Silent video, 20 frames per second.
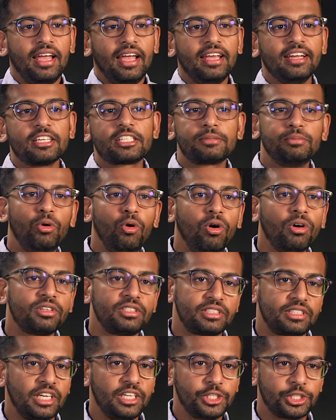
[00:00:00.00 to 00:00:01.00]
In a small
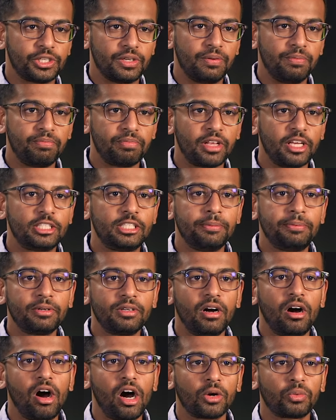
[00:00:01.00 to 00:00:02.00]
organization, a
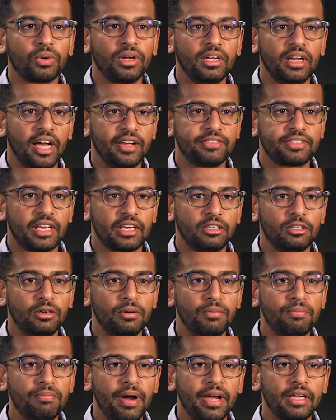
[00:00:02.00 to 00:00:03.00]
typical hardware
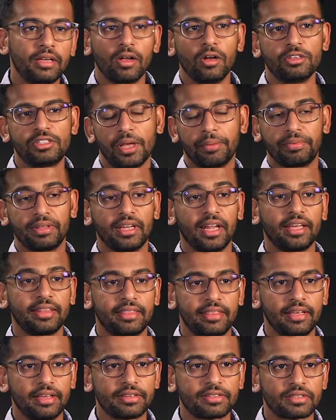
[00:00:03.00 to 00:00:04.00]
lifecycle might go something like
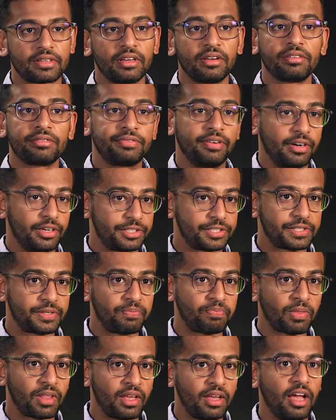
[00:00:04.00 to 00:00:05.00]
this. First,
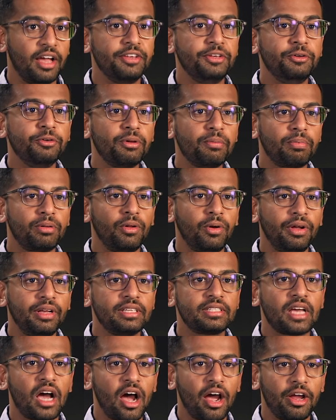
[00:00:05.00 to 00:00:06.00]
a new employee
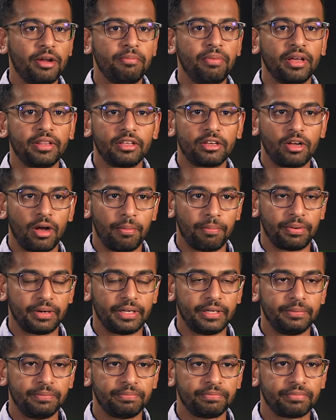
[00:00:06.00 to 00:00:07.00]
is hired by the
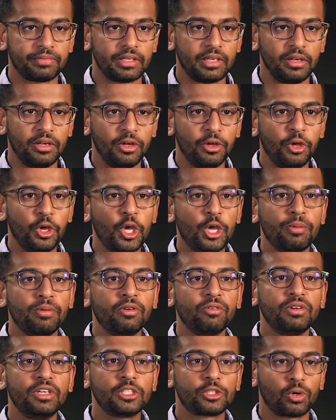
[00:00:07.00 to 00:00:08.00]
company. Human
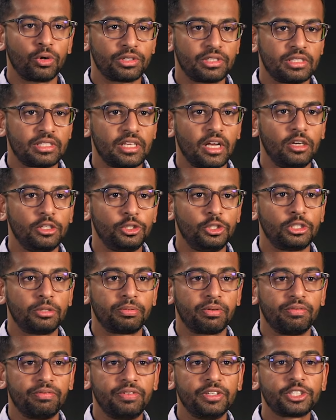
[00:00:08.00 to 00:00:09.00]
resources tells you to
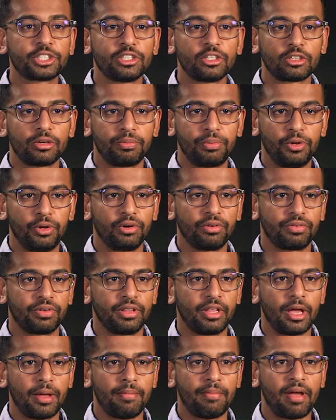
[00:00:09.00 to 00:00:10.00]
provision a computer for
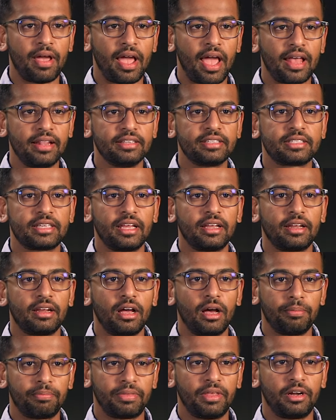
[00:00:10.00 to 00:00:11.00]
them and set
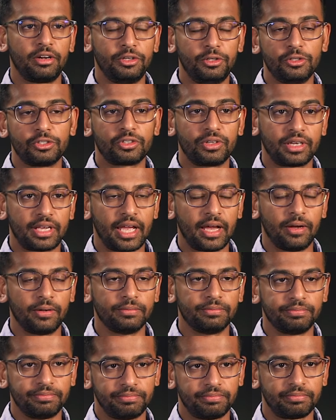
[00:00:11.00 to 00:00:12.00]
up their user account.